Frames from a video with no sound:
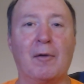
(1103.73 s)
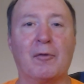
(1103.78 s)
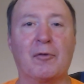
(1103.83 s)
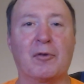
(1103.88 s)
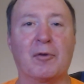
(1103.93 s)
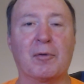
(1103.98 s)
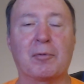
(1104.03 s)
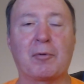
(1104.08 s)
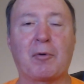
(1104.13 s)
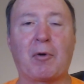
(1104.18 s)

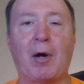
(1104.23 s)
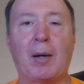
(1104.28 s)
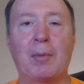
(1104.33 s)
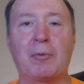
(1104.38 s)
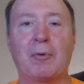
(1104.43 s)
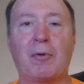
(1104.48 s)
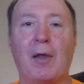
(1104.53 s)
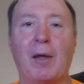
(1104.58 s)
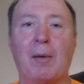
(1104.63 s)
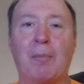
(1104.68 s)

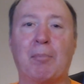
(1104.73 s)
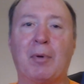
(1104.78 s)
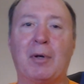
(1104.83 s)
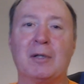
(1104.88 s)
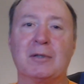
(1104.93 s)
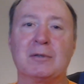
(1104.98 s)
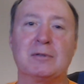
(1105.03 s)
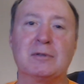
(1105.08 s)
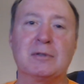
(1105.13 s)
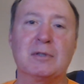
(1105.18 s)
subscribe to that
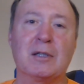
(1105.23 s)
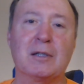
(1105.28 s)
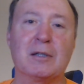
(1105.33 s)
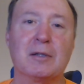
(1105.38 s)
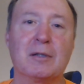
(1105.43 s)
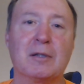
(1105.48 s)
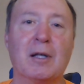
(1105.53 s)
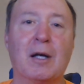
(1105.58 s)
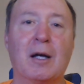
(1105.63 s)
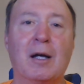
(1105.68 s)
button,
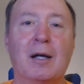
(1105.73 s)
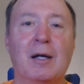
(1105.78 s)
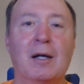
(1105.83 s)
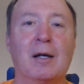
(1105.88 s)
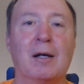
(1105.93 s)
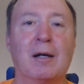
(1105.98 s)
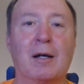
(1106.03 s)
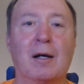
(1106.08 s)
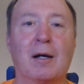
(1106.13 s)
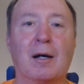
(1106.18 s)

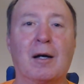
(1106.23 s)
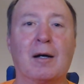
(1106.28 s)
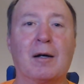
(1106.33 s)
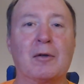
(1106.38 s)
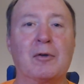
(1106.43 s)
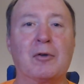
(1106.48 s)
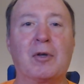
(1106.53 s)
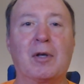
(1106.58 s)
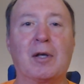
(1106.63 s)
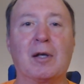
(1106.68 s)

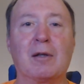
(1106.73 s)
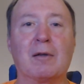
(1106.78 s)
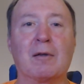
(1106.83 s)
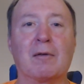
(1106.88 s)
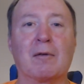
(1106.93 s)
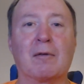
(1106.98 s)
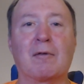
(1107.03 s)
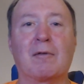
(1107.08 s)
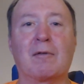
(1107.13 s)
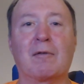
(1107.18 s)
and you
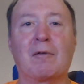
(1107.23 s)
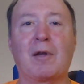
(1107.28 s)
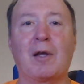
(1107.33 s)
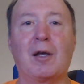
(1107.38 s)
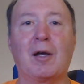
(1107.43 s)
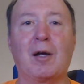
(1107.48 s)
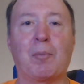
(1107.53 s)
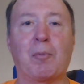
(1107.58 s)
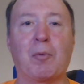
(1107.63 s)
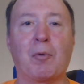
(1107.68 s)
can
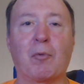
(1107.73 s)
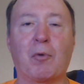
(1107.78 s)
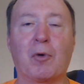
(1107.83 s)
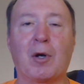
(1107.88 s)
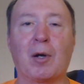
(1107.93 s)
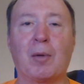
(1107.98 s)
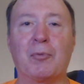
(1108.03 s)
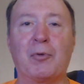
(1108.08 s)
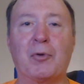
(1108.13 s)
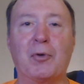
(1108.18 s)
stay up with
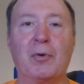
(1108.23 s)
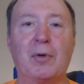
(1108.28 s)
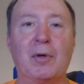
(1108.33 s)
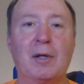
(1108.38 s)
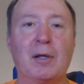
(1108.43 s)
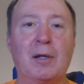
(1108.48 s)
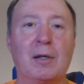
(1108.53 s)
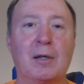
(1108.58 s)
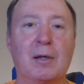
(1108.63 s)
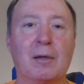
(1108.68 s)
what I'm doing.